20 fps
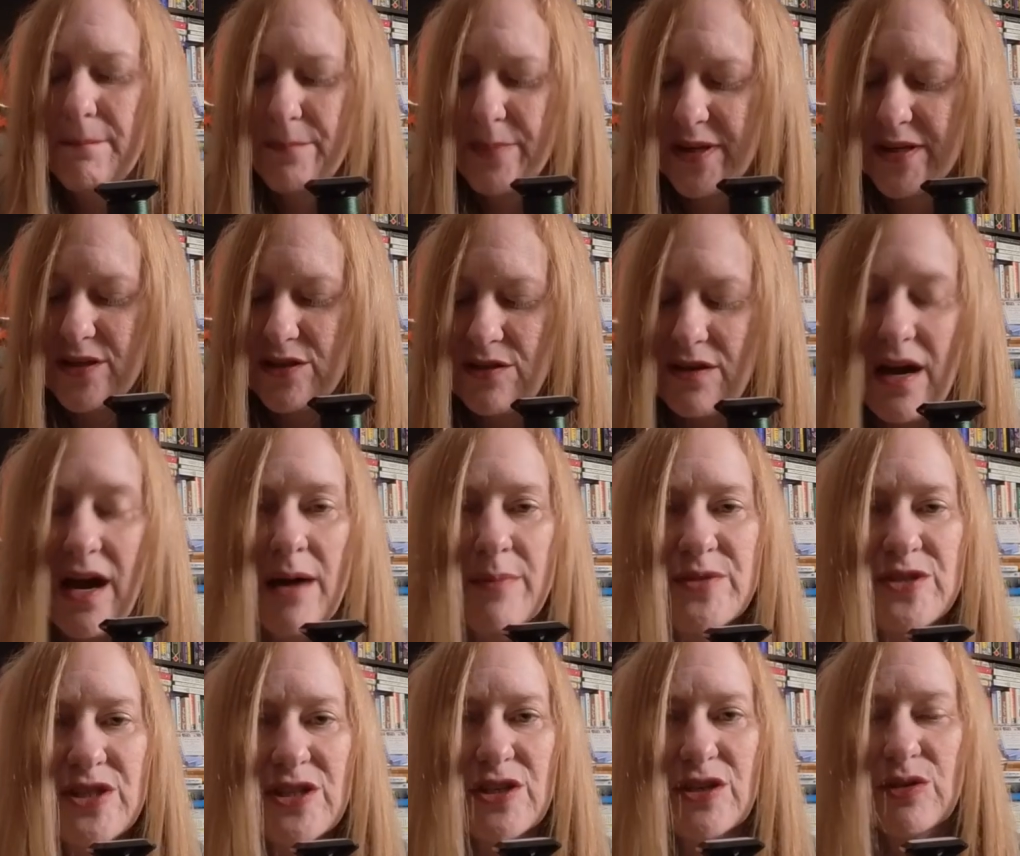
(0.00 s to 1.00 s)
But up
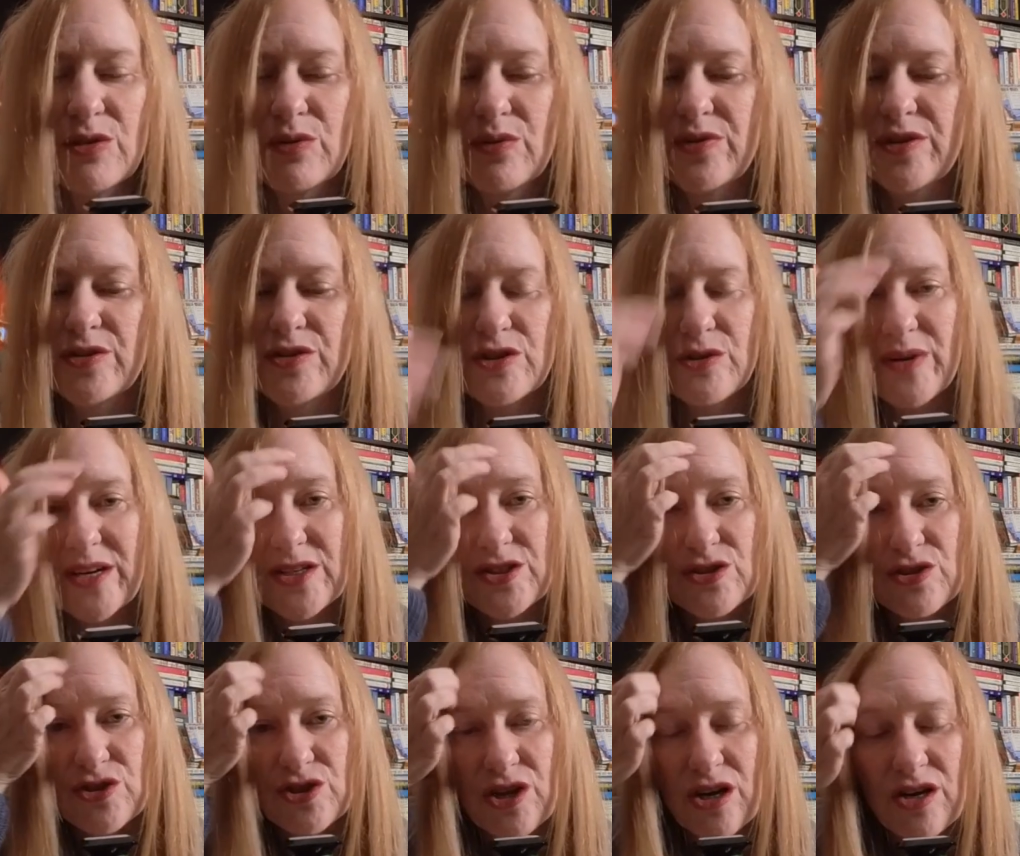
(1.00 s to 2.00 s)
to you, there's no
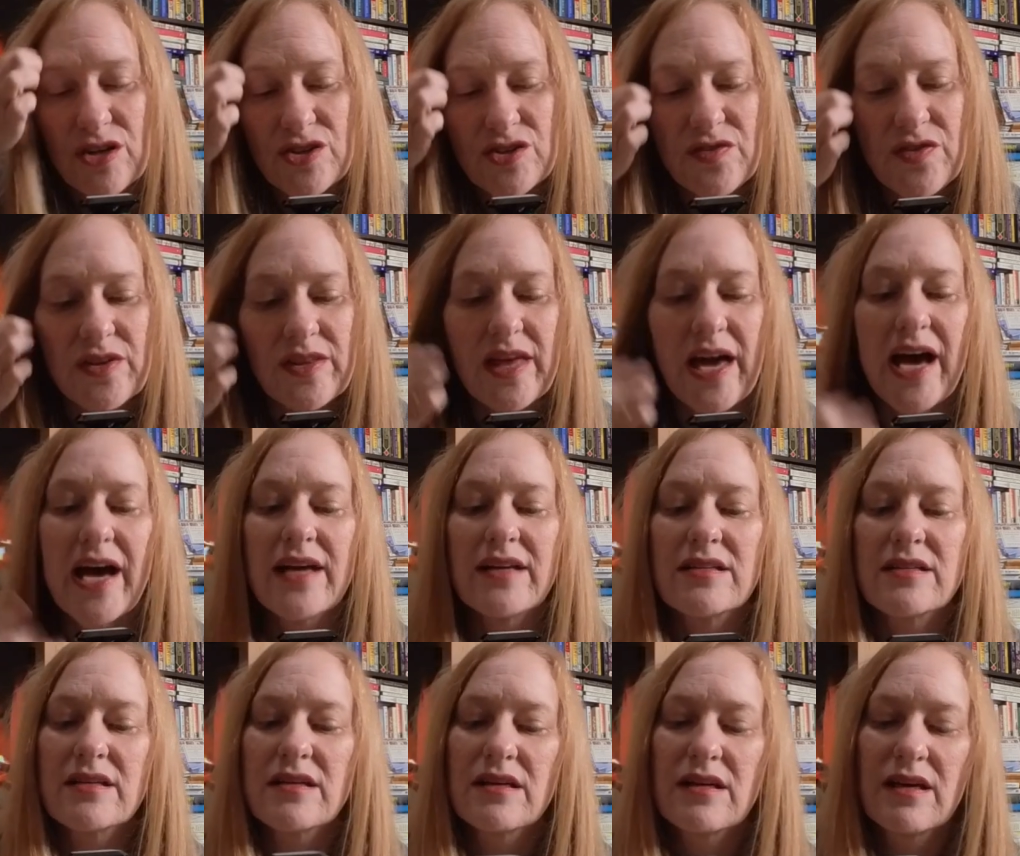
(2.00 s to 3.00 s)
extra charge for
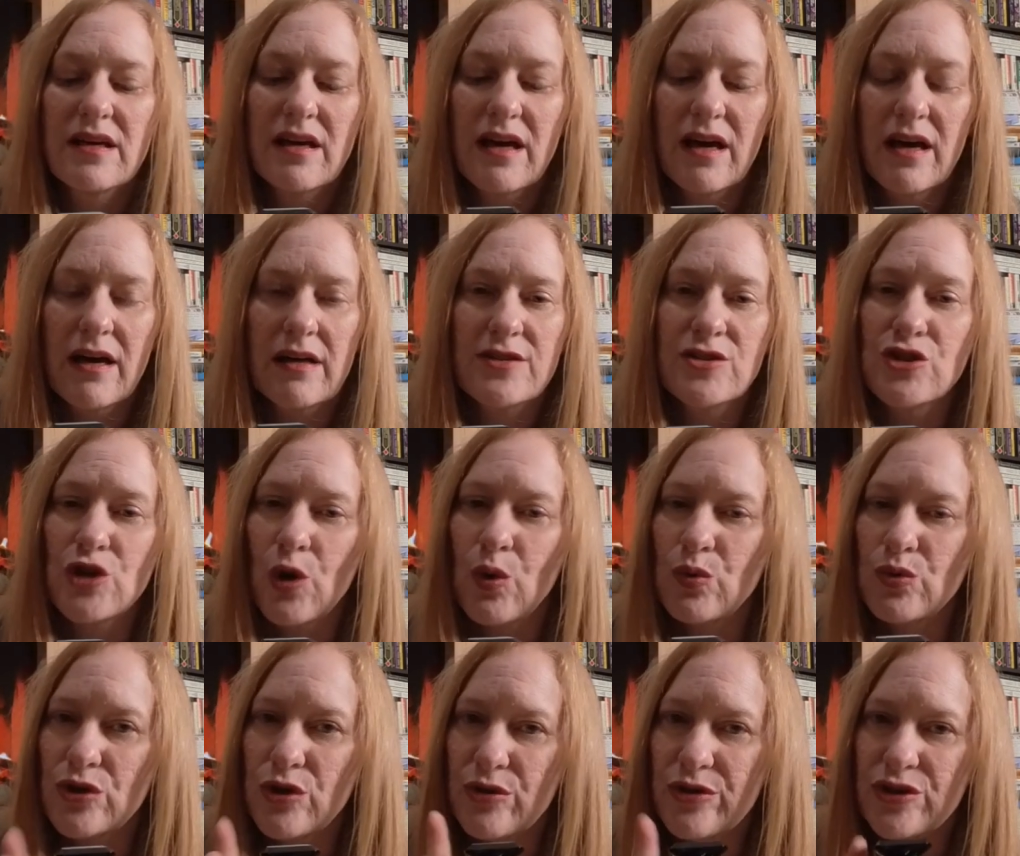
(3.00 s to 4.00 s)
that.
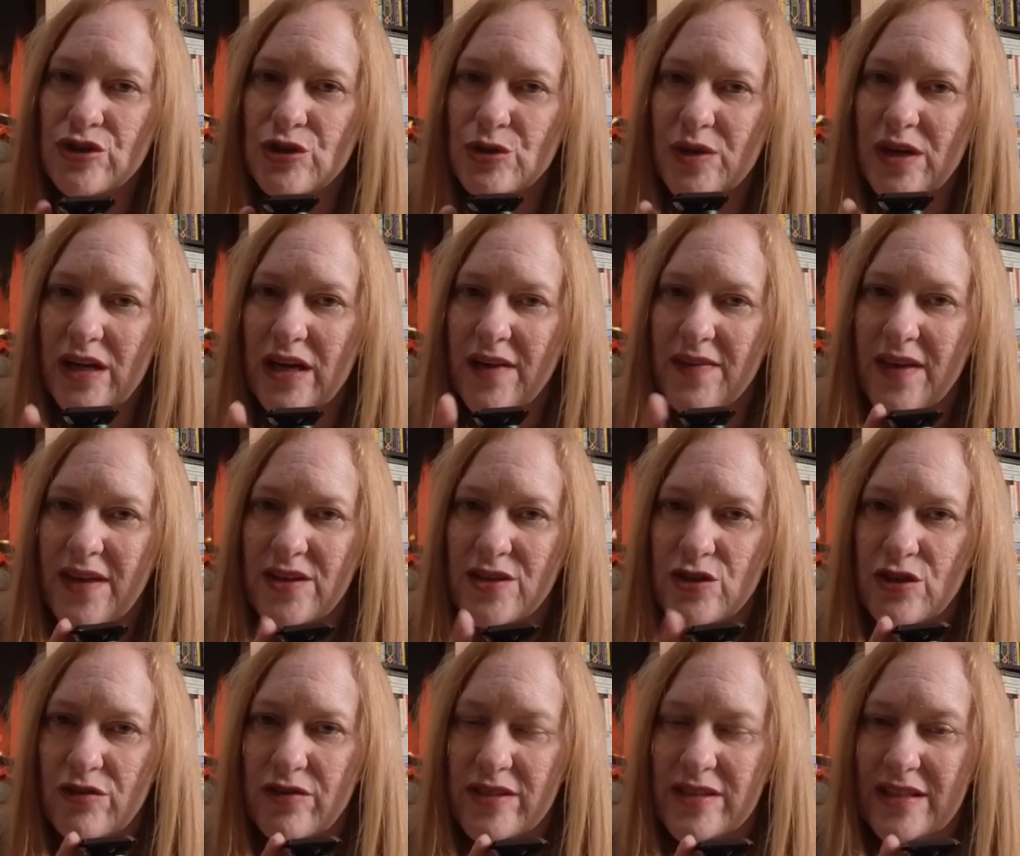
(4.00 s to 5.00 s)
Don't know that you can get that
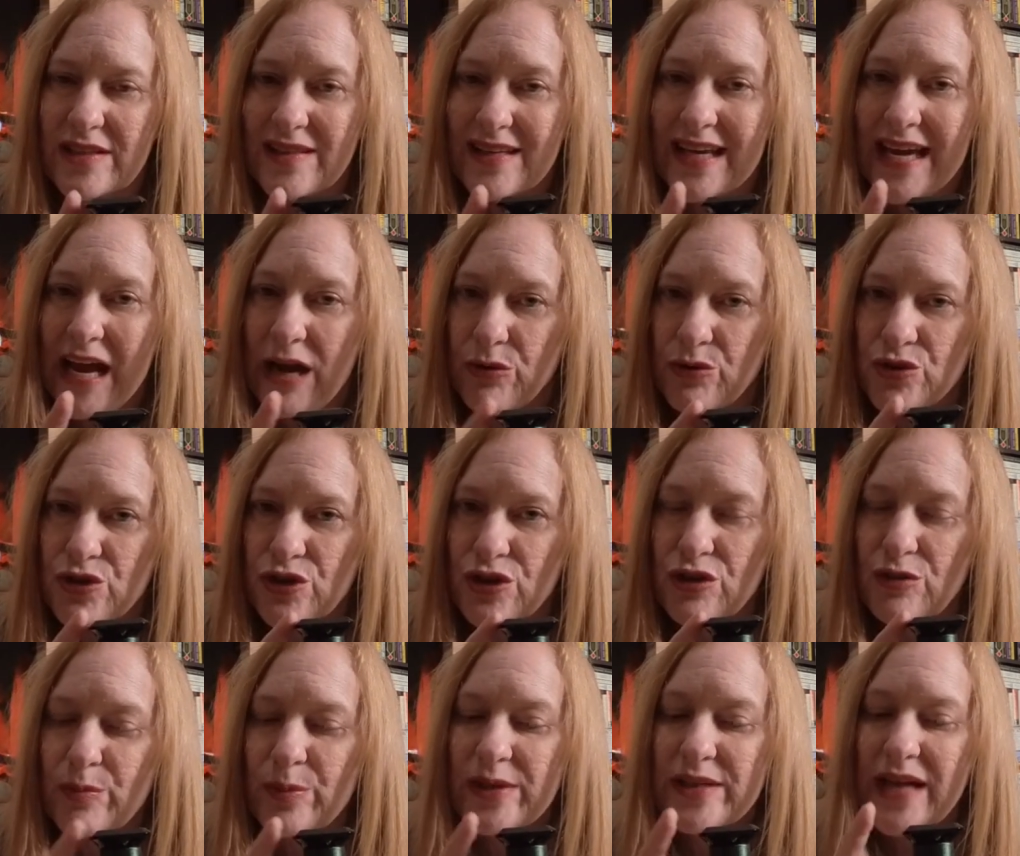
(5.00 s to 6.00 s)
service at the
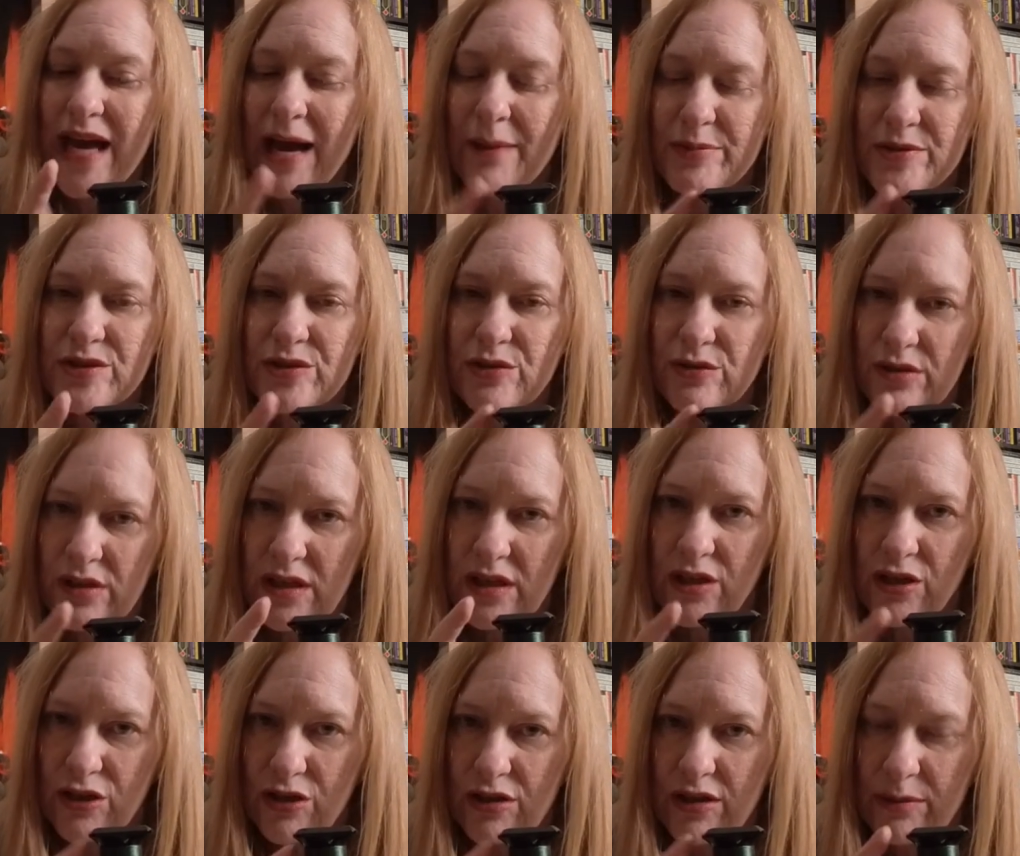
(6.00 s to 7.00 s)
counter, but absolutely
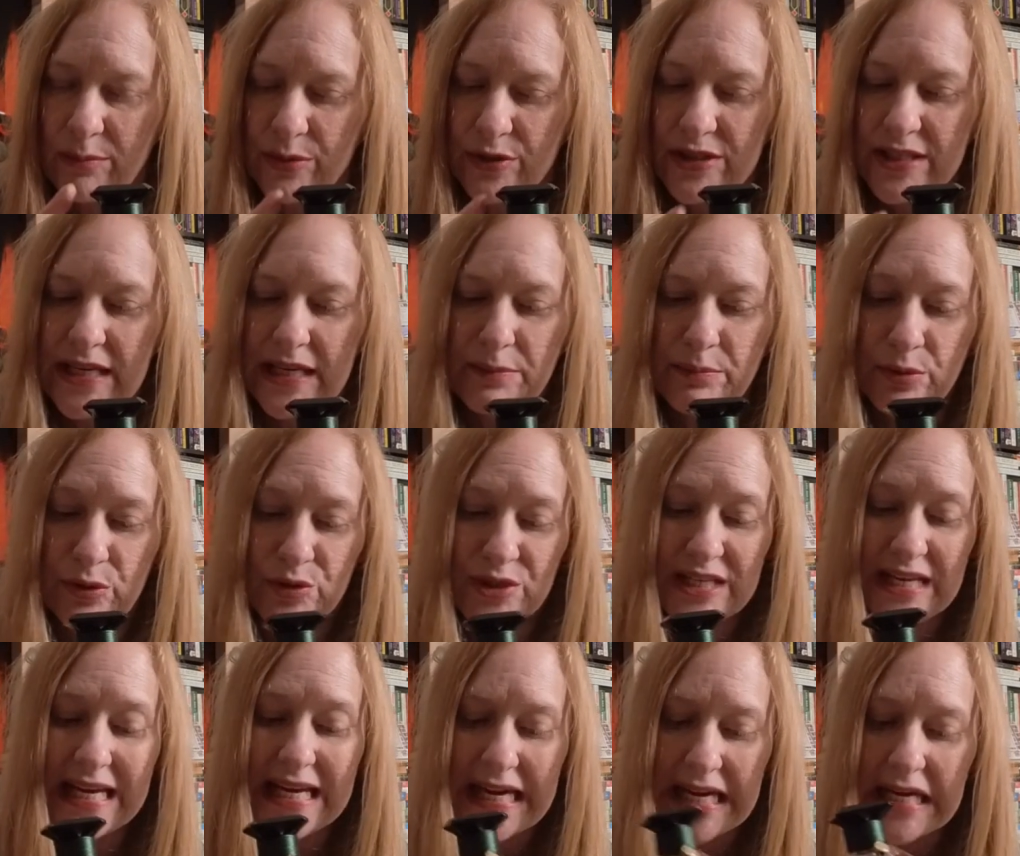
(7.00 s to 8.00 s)
in a Guerlain
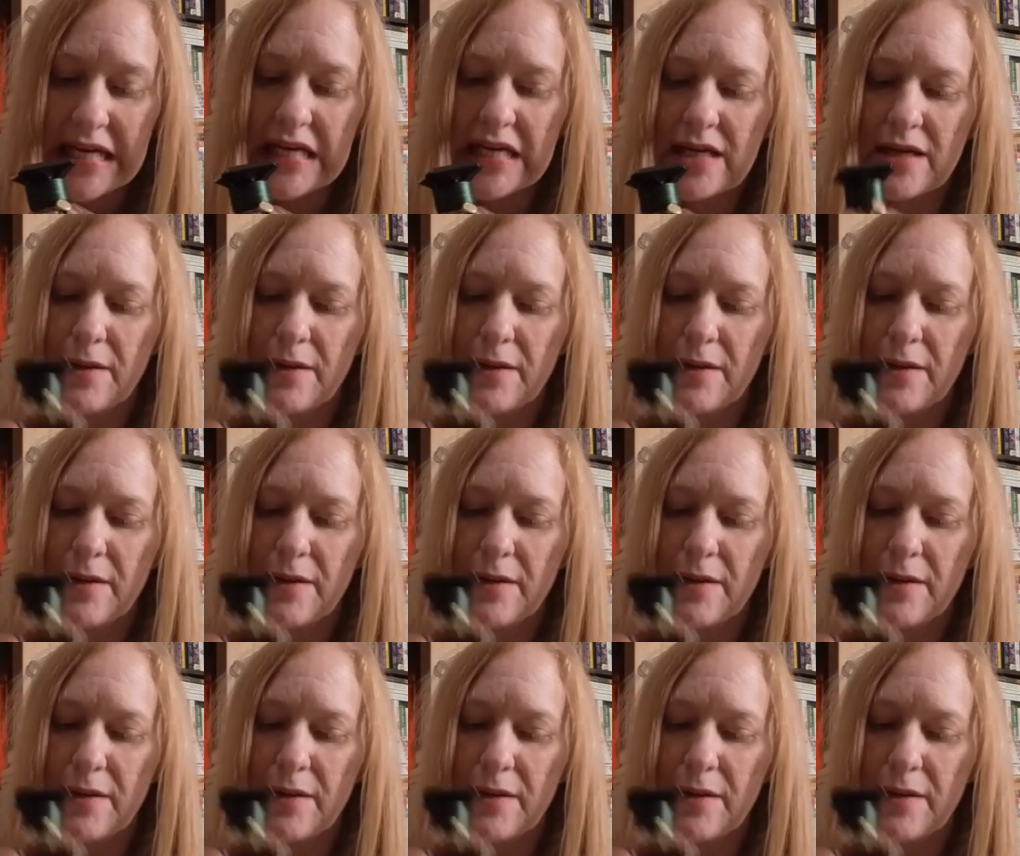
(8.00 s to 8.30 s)
boutique.